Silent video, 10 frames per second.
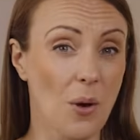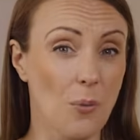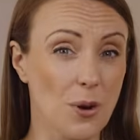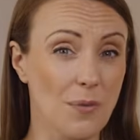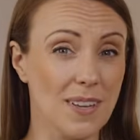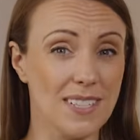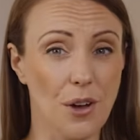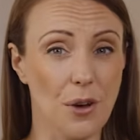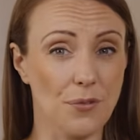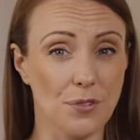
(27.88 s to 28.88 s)
What if it's
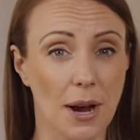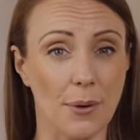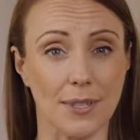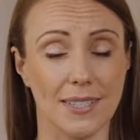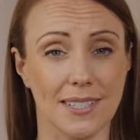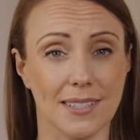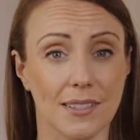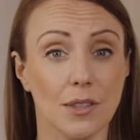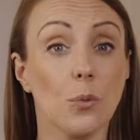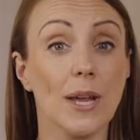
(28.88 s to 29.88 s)
after hours,
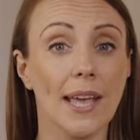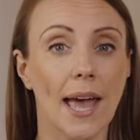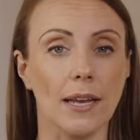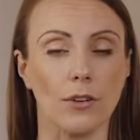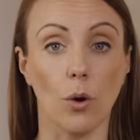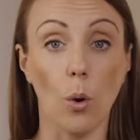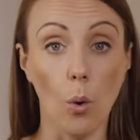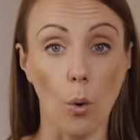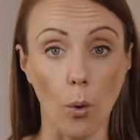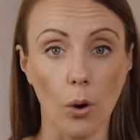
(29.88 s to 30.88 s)
the weekend,
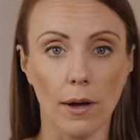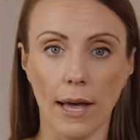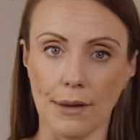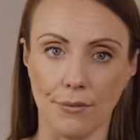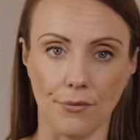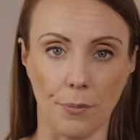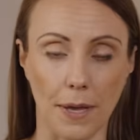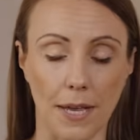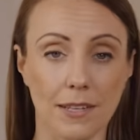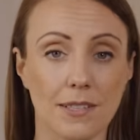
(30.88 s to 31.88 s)
or, heaven
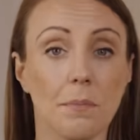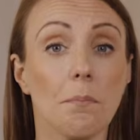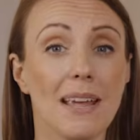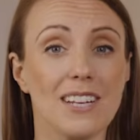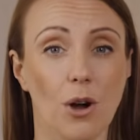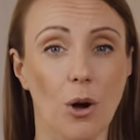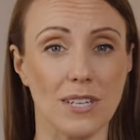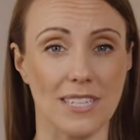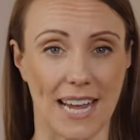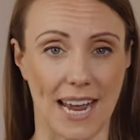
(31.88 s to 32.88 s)
forbid,
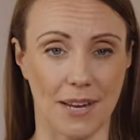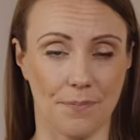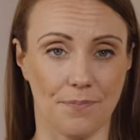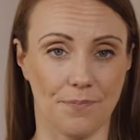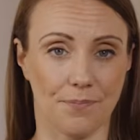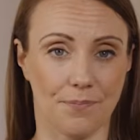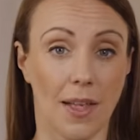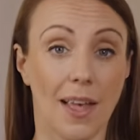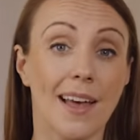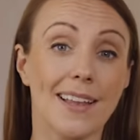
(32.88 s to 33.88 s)
mid-holiday?
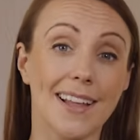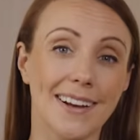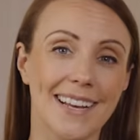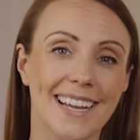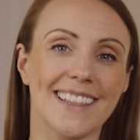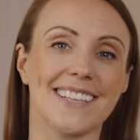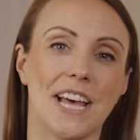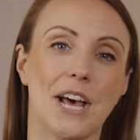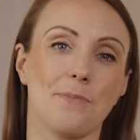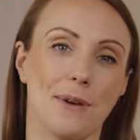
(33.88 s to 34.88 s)
Luckily, there's
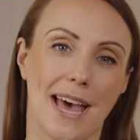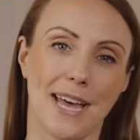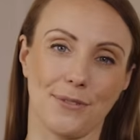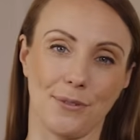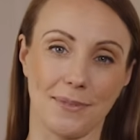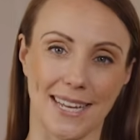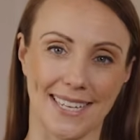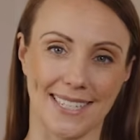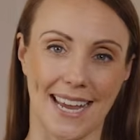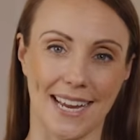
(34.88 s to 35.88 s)
help at hand from
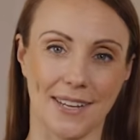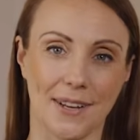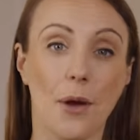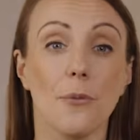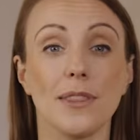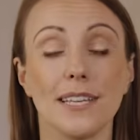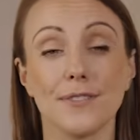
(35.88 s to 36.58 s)
Dentek with this